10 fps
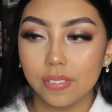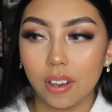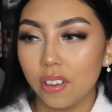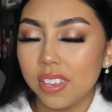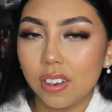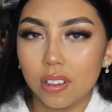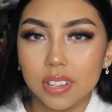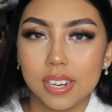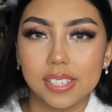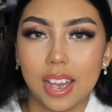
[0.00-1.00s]
all they call
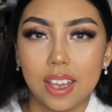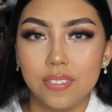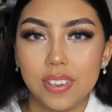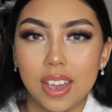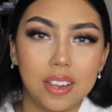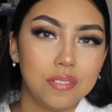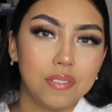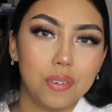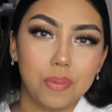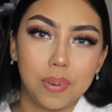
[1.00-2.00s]
it is IV. I don't
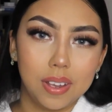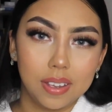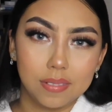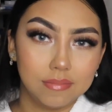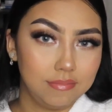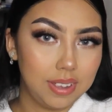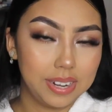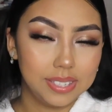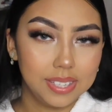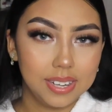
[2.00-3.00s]
know what
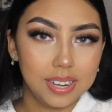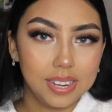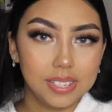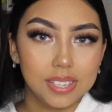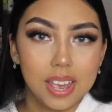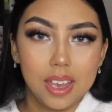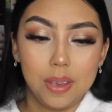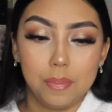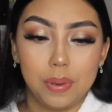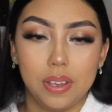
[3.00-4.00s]
medicine it is,
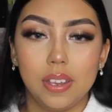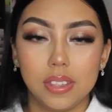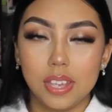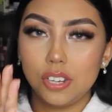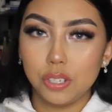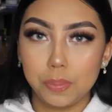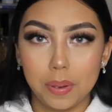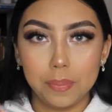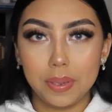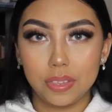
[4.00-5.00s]
but they just
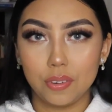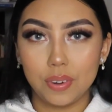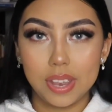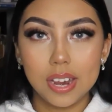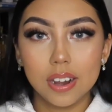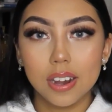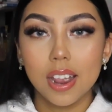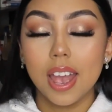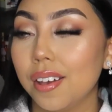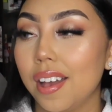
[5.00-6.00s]
pump it through here.
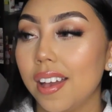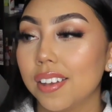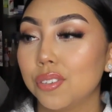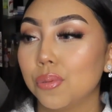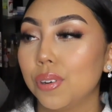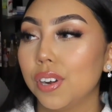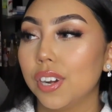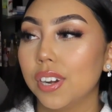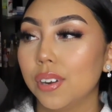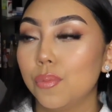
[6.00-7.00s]
I told
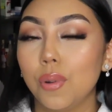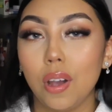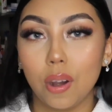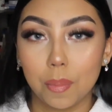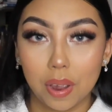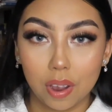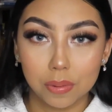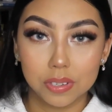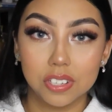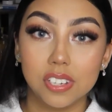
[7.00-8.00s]
her, what are my
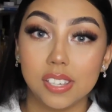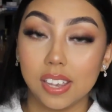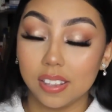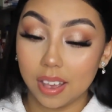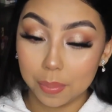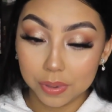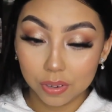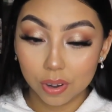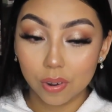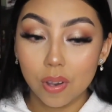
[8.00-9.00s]
options? She's like,
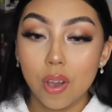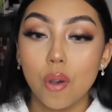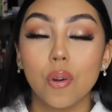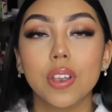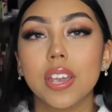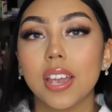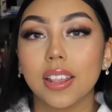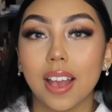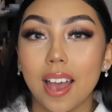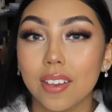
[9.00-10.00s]
epidural, or you can get
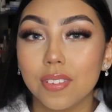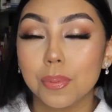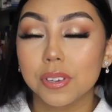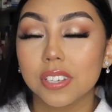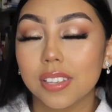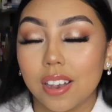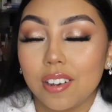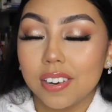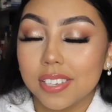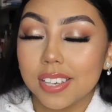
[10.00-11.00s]
the IV, but she's like,
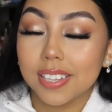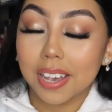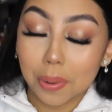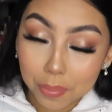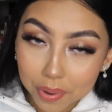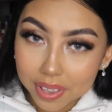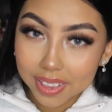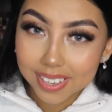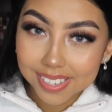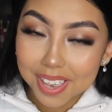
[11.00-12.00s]
honestly, it's kind of
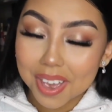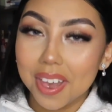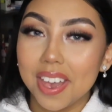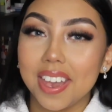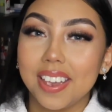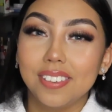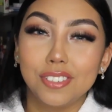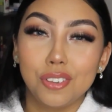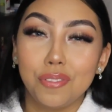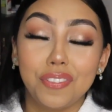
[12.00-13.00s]
pointless. It
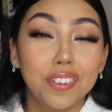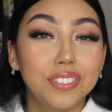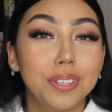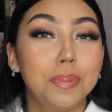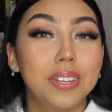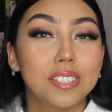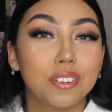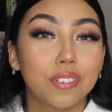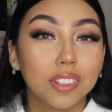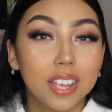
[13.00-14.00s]
gives you 15 minutes
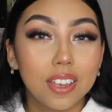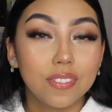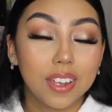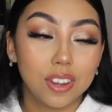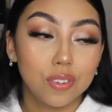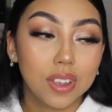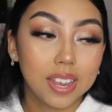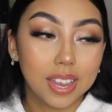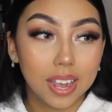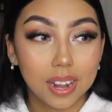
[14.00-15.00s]
of relief and you
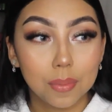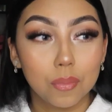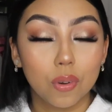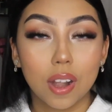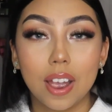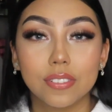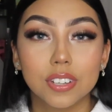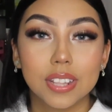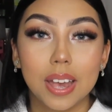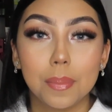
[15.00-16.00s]
can get it more
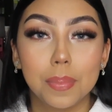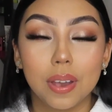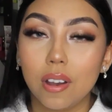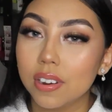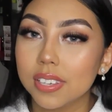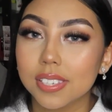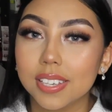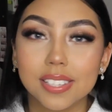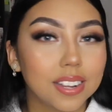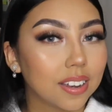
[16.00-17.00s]
after that, but honestly
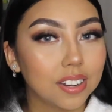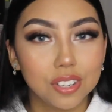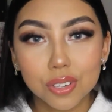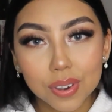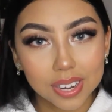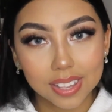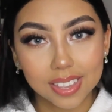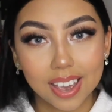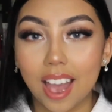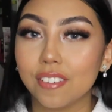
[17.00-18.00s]
it's not going to do
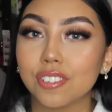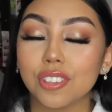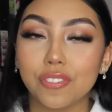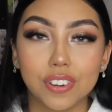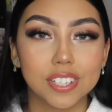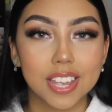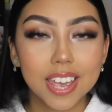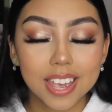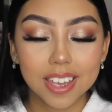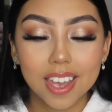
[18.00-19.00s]
anything after the first
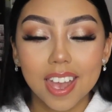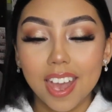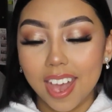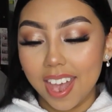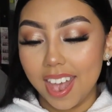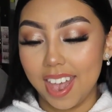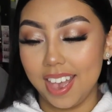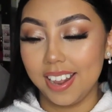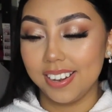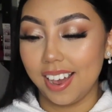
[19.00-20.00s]
hit.
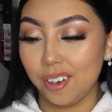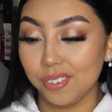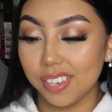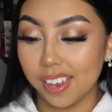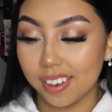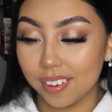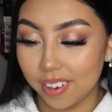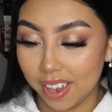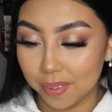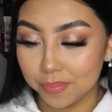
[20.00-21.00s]
And I was like,
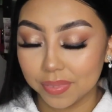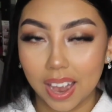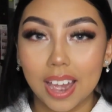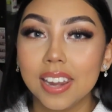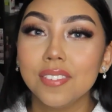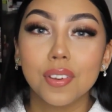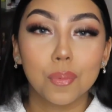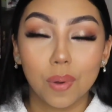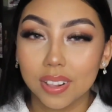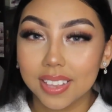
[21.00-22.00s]
okay. I didn't
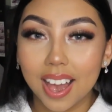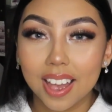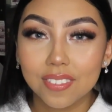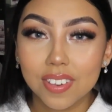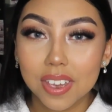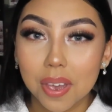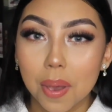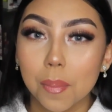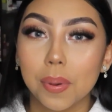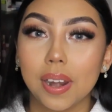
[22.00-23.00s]
even want the IV,
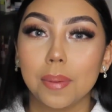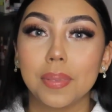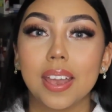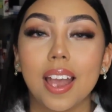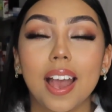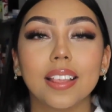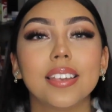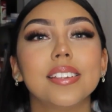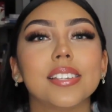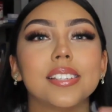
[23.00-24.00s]
but I'm like, at
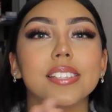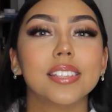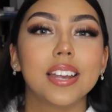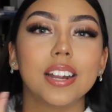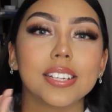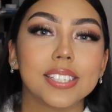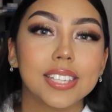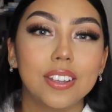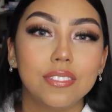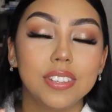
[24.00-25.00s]
least it's there as
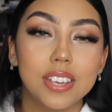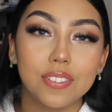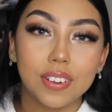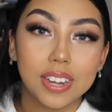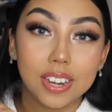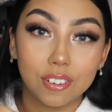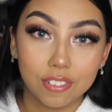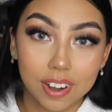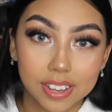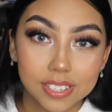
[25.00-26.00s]
safety if I need a
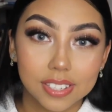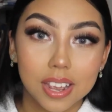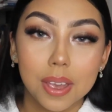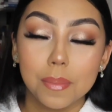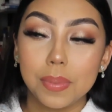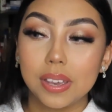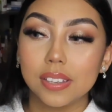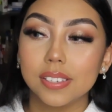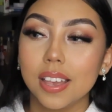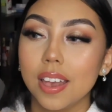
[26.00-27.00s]
rest,
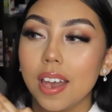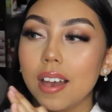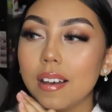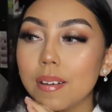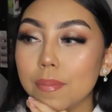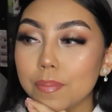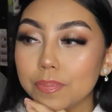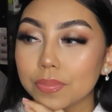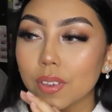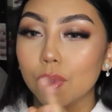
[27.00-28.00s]
because one
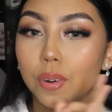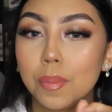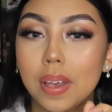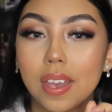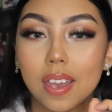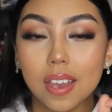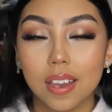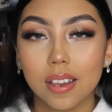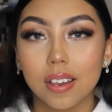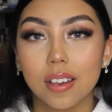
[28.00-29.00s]
of my
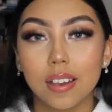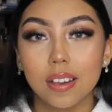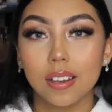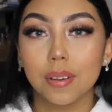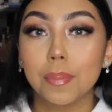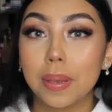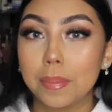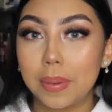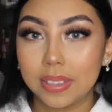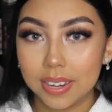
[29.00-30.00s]

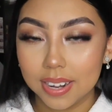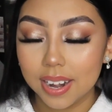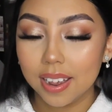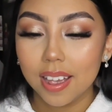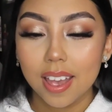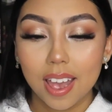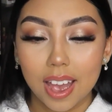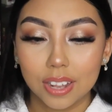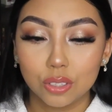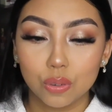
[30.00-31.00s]
madrina
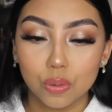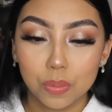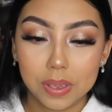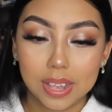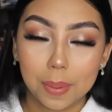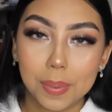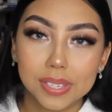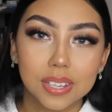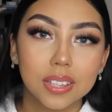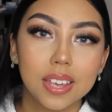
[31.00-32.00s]
had told me that
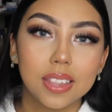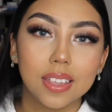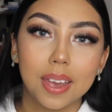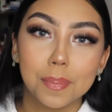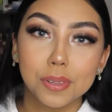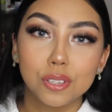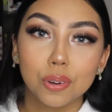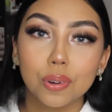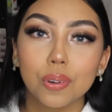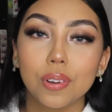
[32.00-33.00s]
basically the
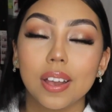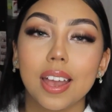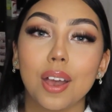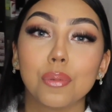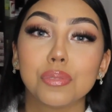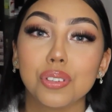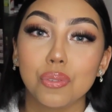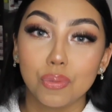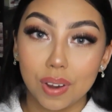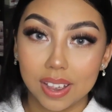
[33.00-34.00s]
epidural helps you
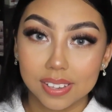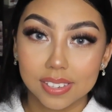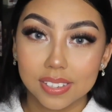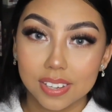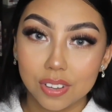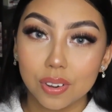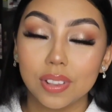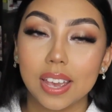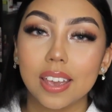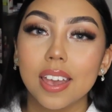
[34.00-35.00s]
rest. You know,
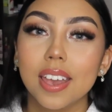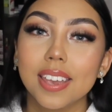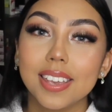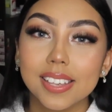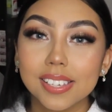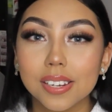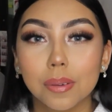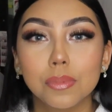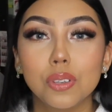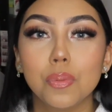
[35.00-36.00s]
like, yes, it
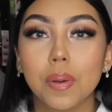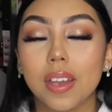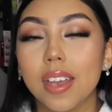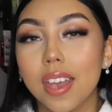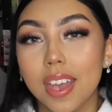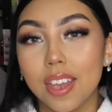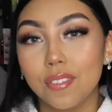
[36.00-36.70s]
numbs you, but in